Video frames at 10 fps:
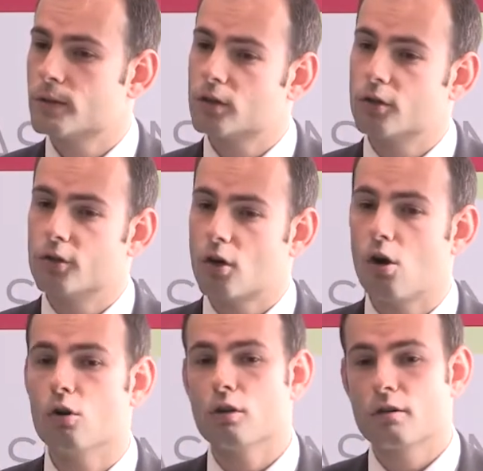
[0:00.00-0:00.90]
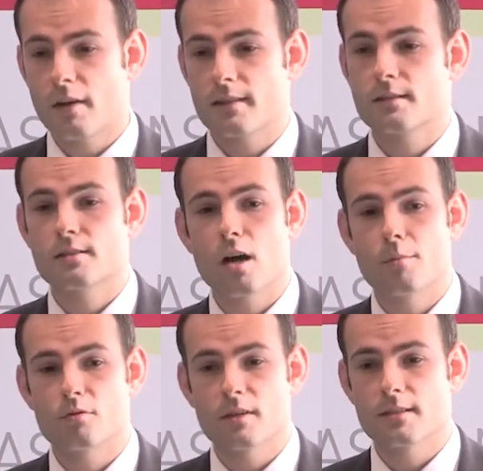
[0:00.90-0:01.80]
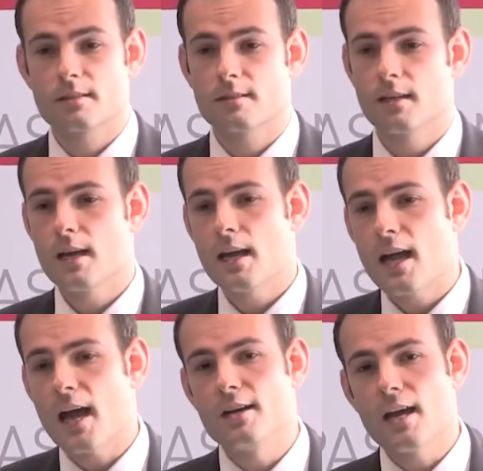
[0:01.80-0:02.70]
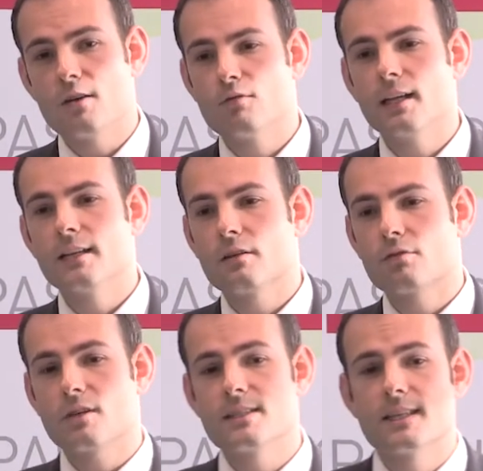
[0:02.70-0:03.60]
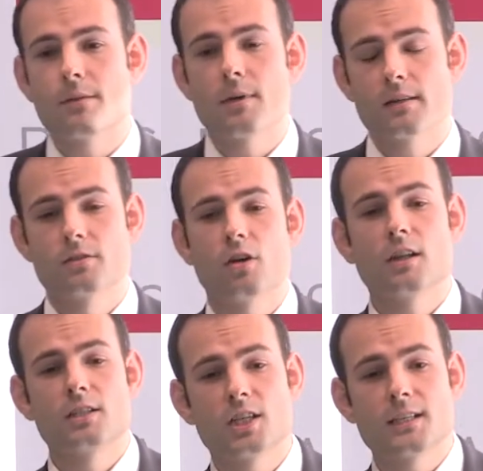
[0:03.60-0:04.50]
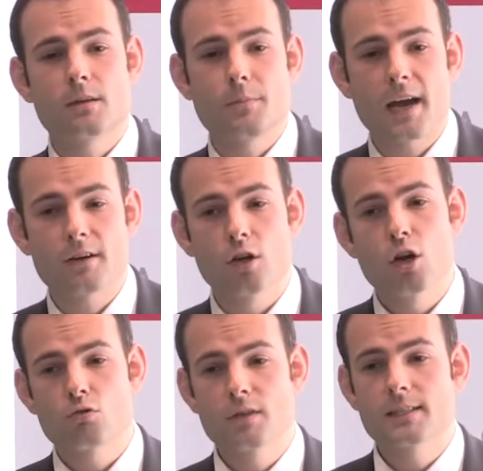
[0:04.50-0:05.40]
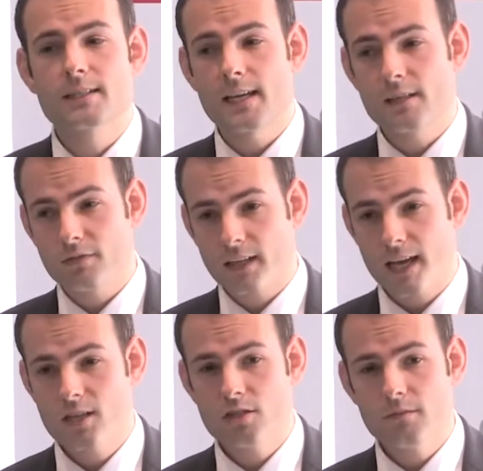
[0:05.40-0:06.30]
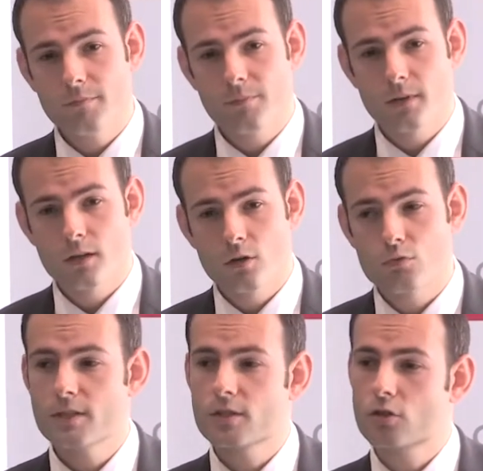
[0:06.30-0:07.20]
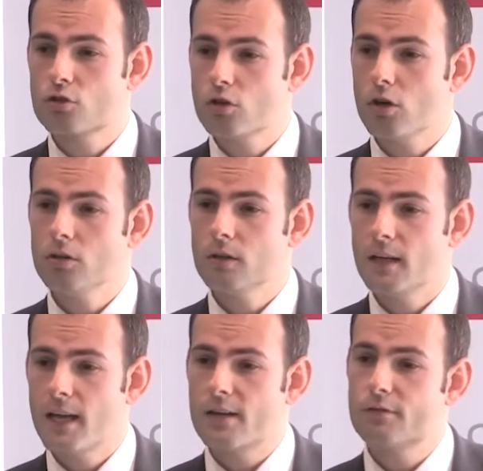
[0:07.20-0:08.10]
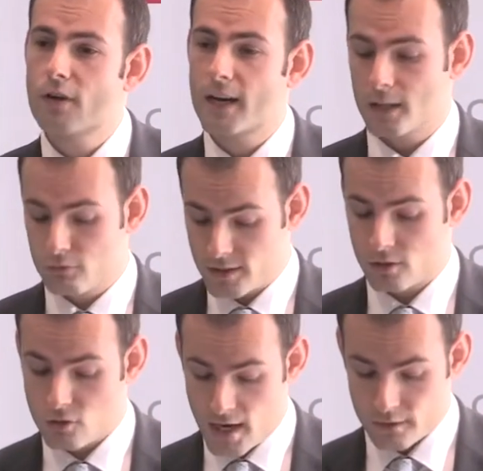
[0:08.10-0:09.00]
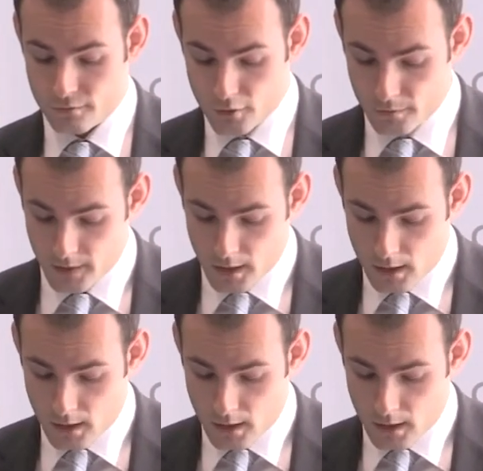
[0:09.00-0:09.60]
to include a whole lot of other cyber risks. And really the three-step methodology is about risk identification, risk control, and finally risk transfer.